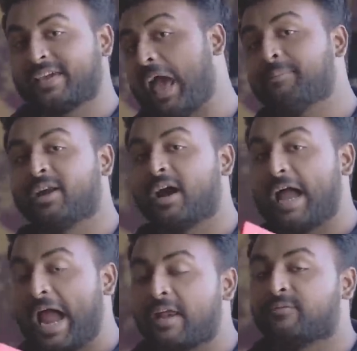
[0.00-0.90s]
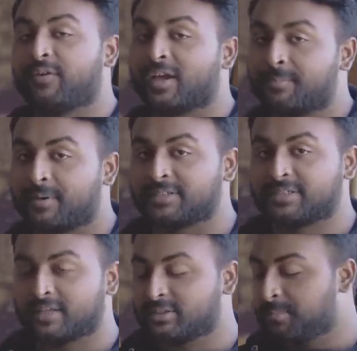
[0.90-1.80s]
camera and fingerprint
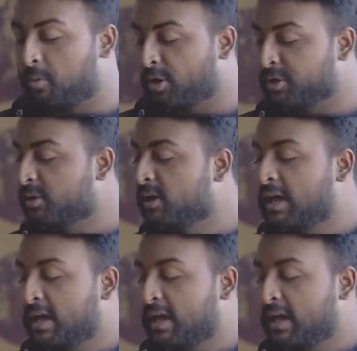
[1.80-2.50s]
sensor module.